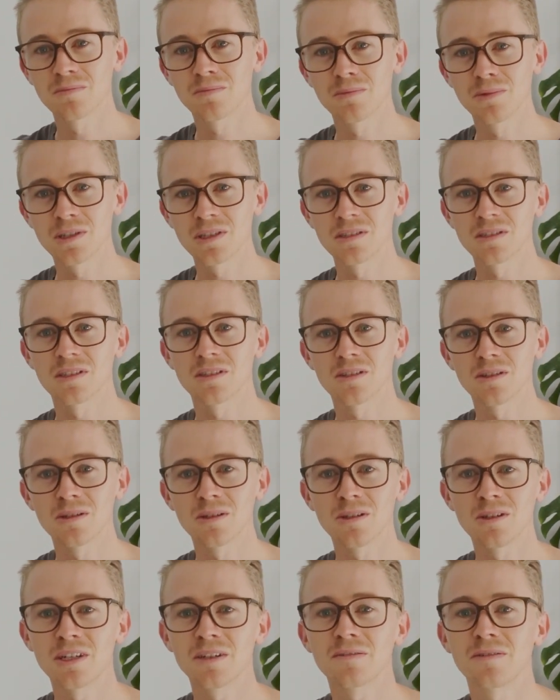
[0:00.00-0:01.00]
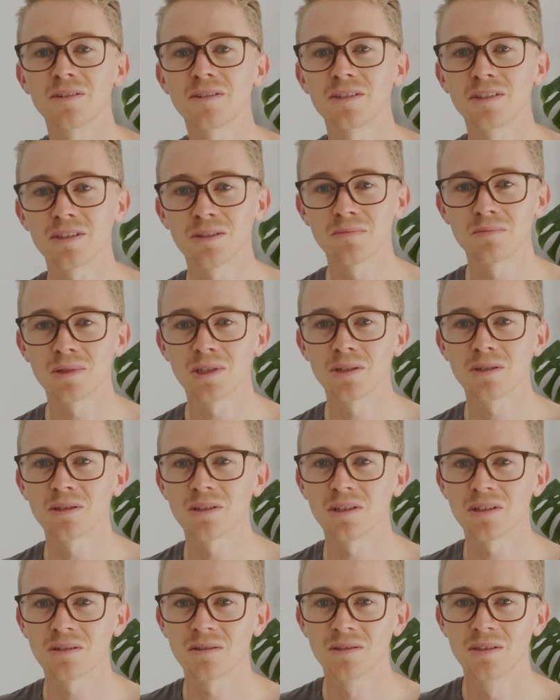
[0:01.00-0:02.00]
brings it to life on the
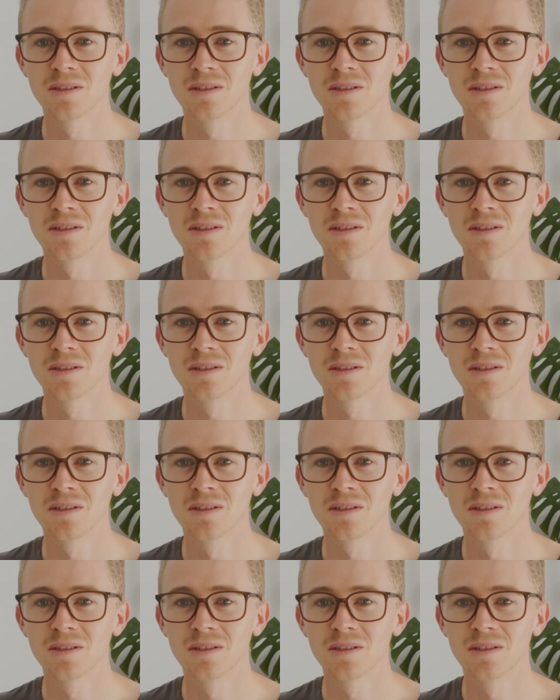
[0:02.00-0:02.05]
computer.